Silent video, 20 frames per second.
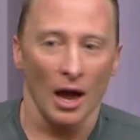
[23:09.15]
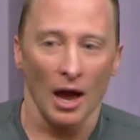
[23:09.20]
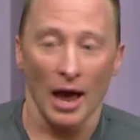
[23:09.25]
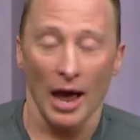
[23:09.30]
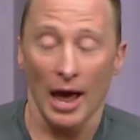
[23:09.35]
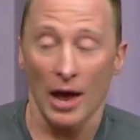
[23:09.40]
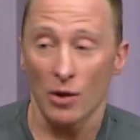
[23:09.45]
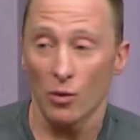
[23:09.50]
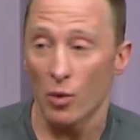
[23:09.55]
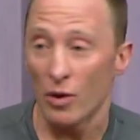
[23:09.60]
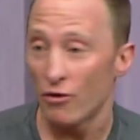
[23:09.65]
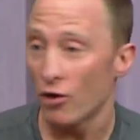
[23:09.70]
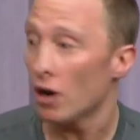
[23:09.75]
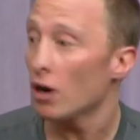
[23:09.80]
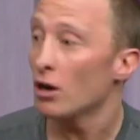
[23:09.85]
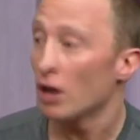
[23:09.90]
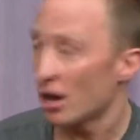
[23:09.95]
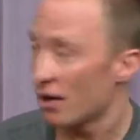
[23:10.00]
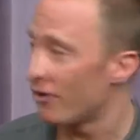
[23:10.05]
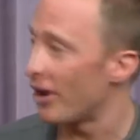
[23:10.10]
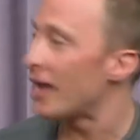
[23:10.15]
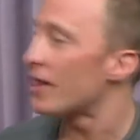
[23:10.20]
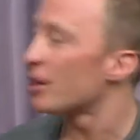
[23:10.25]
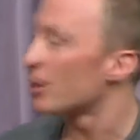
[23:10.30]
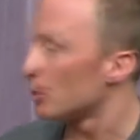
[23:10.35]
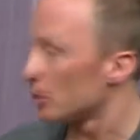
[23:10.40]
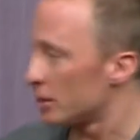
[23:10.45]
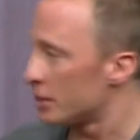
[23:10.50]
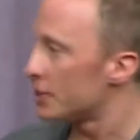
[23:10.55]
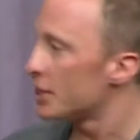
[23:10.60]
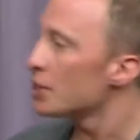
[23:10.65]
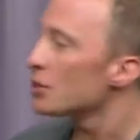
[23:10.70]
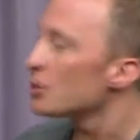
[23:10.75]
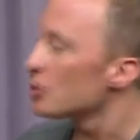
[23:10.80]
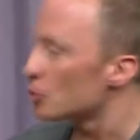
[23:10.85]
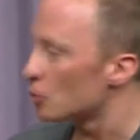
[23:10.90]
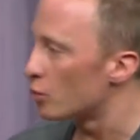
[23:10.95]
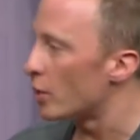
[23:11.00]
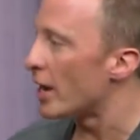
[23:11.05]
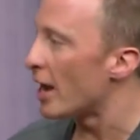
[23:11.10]
And we've got a lot of ethical
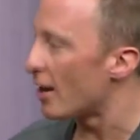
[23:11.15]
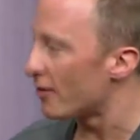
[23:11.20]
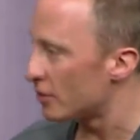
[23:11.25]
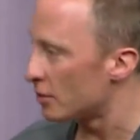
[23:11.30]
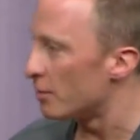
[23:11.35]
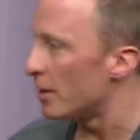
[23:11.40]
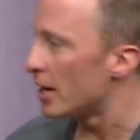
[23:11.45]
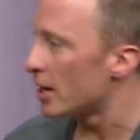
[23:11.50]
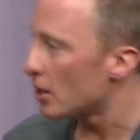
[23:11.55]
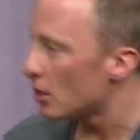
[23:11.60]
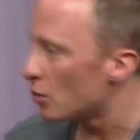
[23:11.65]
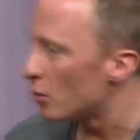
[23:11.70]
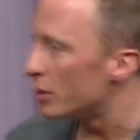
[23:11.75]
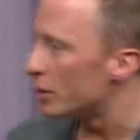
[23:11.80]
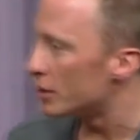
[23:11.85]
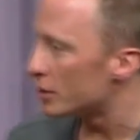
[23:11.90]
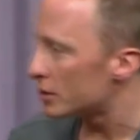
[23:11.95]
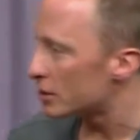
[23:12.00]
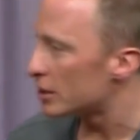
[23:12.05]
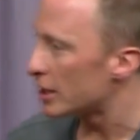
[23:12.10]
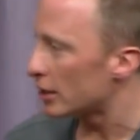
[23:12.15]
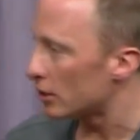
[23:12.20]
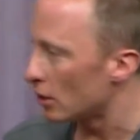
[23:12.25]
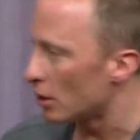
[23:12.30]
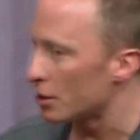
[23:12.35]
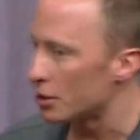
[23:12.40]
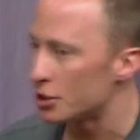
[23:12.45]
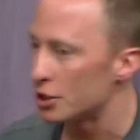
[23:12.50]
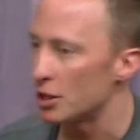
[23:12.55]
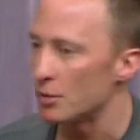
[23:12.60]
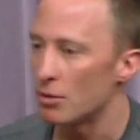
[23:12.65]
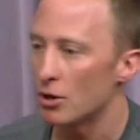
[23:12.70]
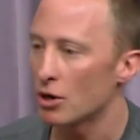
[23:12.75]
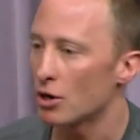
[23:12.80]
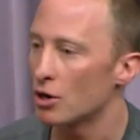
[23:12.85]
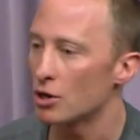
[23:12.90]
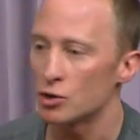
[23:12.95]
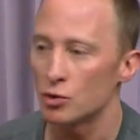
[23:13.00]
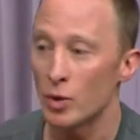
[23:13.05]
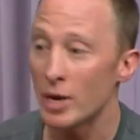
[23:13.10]
decisions we have to make with this technology,
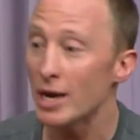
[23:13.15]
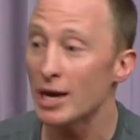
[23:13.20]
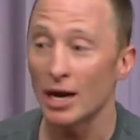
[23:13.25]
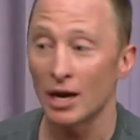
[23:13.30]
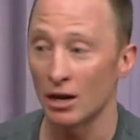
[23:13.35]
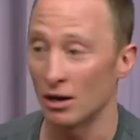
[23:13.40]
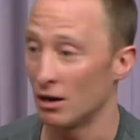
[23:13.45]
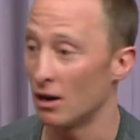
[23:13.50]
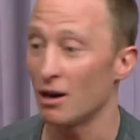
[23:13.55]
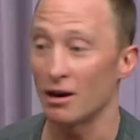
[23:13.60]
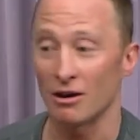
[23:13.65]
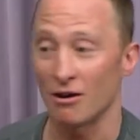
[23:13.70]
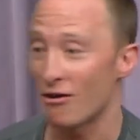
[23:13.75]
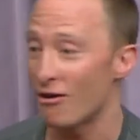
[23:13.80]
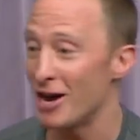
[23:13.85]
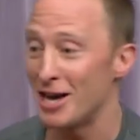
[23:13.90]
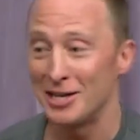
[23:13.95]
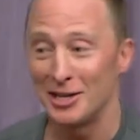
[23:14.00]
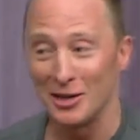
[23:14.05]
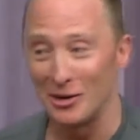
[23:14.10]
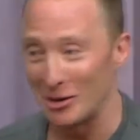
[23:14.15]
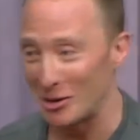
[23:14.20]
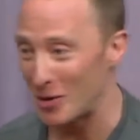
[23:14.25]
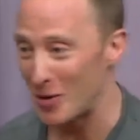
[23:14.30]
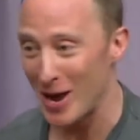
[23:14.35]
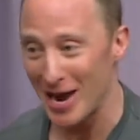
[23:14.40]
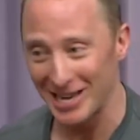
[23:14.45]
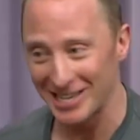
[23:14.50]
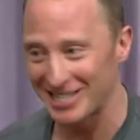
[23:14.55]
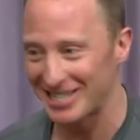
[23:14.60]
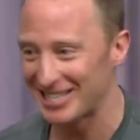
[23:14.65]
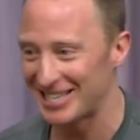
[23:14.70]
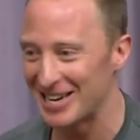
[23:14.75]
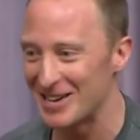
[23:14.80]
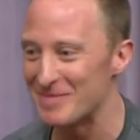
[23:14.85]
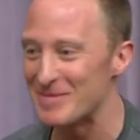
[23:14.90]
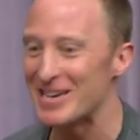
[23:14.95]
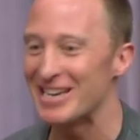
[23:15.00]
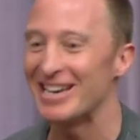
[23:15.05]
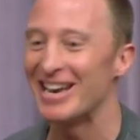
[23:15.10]
because we get a lot of crazy requests. I
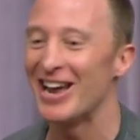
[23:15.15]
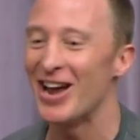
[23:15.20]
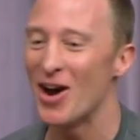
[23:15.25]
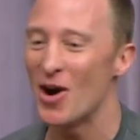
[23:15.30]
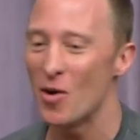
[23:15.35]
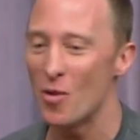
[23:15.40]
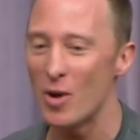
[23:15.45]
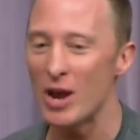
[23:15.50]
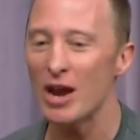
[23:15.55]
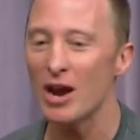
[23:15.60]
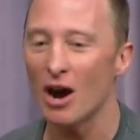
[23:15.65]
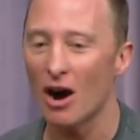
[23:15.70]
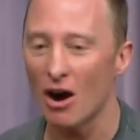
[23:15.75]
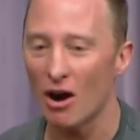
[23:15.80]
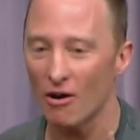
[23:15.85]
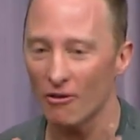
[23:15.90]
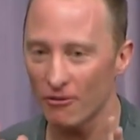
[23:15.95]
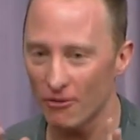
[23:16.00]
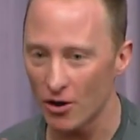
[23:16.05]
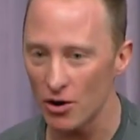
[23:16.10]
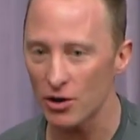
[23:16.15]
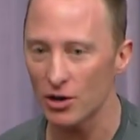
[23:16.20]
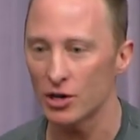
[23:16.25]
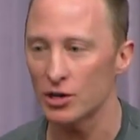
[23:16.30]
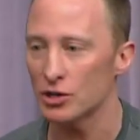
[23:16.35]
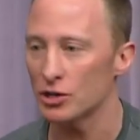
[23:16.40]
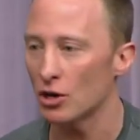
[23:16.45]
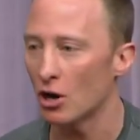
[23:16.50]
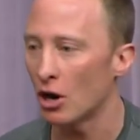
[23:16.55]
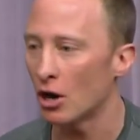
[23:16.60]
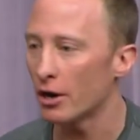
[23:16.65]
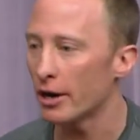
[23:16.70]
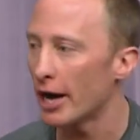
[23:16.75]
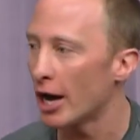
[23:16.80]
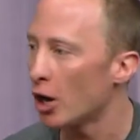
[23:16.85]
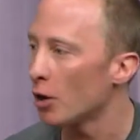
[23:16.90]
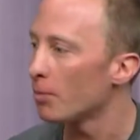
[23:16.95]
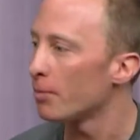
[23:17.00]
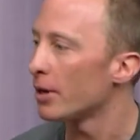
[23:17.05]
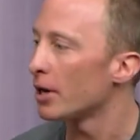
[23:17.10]
mean, we are focused on
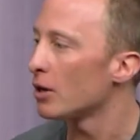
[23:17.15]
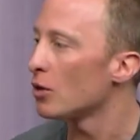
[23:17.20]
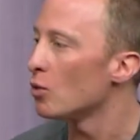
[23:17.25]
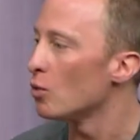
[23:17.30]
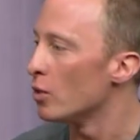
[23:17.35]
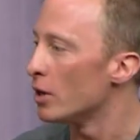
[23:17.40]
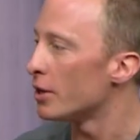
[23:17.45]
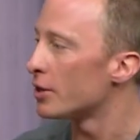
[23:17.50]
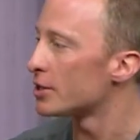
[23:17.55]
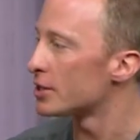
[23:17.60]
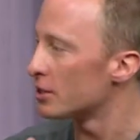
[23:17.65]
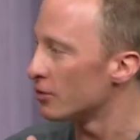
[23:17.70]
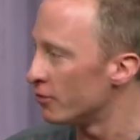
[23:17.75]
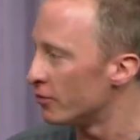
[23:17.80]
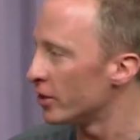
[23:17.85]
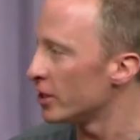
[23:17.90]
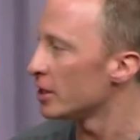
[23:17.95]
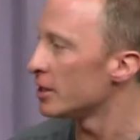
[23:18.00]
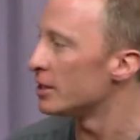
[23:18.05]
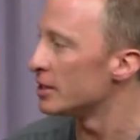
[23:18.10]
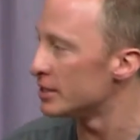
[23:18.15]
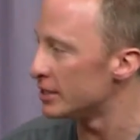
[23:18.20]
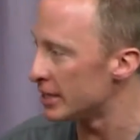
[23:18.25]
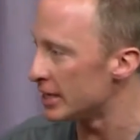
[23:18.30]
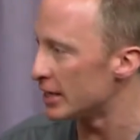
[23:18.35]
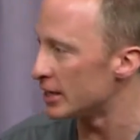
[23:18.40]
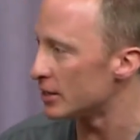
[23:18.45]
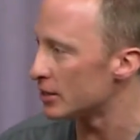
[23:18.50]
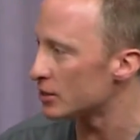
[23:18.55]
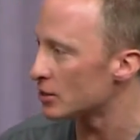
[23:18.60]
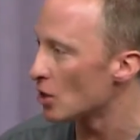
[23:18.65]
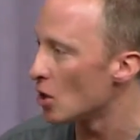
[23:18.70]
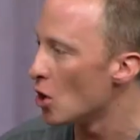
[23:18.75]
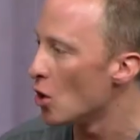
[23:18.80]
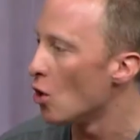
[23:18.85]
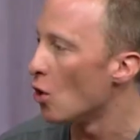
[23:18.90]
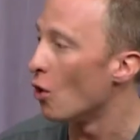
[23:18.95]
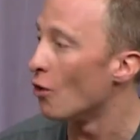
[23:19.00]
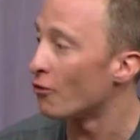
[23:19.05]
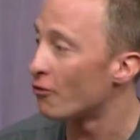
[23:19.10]
helping with severe disease
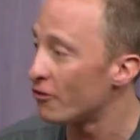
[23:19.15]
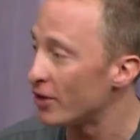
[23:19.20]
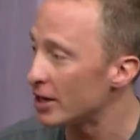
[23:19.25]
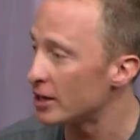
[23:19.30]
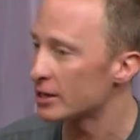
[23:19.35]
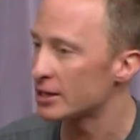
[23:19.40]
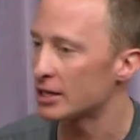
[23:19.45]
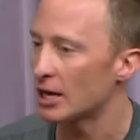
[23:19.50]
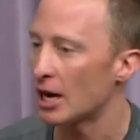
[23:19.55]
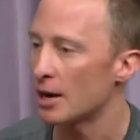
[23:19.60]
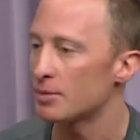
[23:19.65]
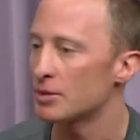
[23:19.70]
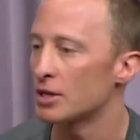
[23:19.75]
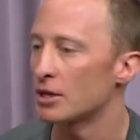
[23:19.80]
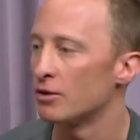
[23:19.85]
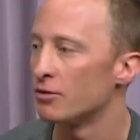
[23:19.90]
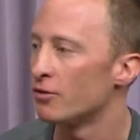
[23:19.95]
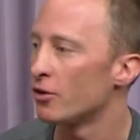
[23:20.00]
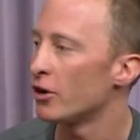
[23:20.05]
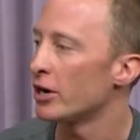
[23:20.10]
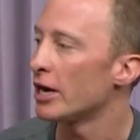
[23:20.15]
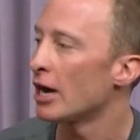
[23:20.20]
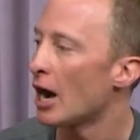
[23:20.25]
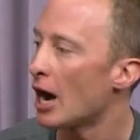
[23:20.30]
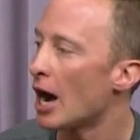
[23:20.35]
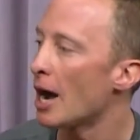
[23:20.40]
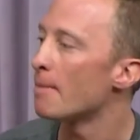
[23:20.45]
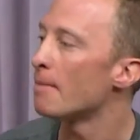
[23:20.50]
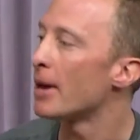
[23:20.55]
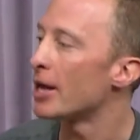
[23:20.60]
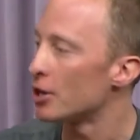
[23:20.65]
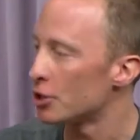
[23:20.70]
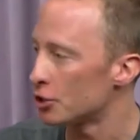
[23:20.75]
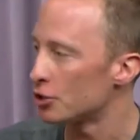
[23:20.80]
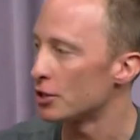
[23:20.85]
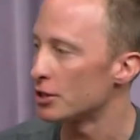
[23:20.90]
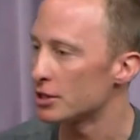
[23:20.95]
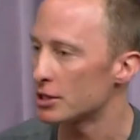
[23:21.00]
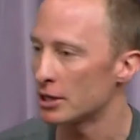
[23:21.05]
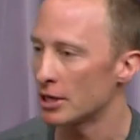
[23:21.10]
or phenotypes that are very high
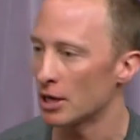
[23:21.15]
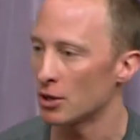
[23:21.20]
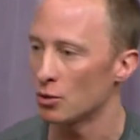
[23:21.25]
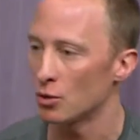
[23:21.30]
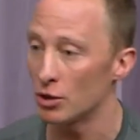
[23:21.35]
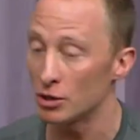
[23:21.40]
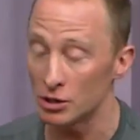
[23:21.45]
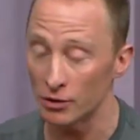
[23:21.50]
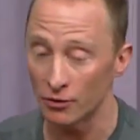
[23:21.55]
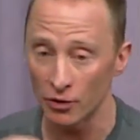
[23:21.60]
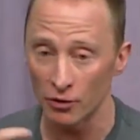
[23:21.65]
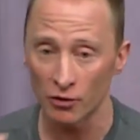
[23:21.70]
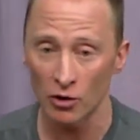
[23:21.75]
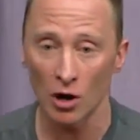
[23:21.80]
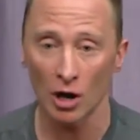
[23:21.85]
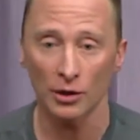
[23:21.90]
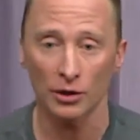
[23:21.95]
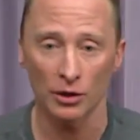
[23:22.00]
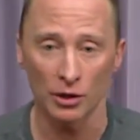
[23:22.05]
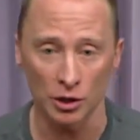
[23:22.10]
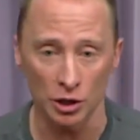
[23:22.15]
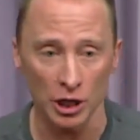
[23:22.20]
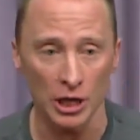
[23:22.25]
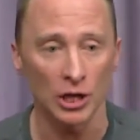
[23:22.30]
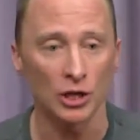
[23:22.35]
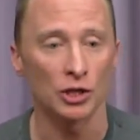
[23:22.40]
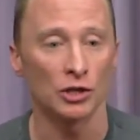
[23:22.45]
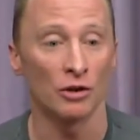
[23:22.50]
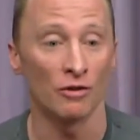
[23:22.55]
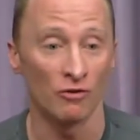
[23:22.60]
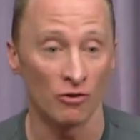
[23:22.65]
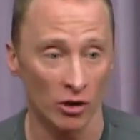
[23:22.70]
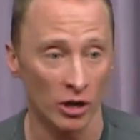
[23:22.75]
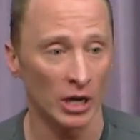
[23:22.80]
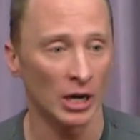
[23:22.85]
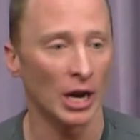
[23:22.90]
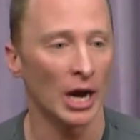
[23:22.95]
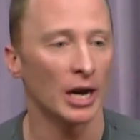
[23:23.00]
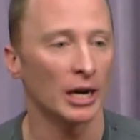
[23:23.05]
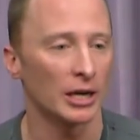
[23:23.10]
penetrance. In other words, if you've got the genes, you're very
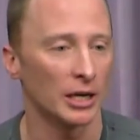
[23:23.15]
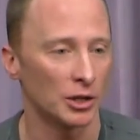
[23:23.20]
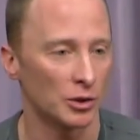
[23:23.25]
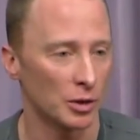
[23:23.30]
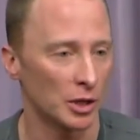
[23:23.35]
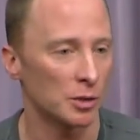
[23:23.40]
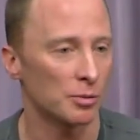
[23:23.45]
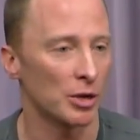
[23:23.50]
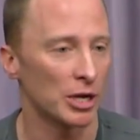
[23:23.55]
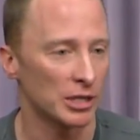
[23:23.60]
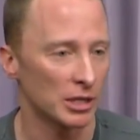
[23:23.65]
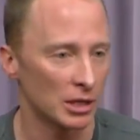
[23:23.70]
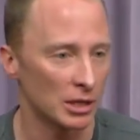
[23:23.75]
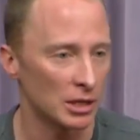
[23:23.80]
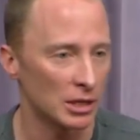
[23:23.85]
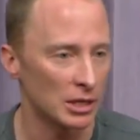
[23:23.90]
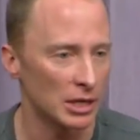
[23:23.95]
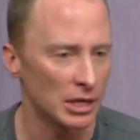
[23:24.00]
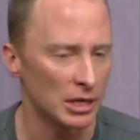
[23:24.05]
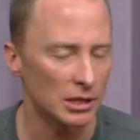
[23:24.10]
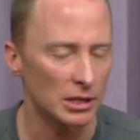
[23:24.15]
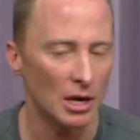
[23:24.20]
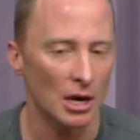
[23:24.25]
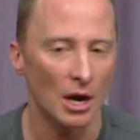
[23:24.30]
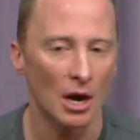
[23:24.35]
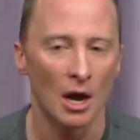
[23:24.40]
likely to express the disease.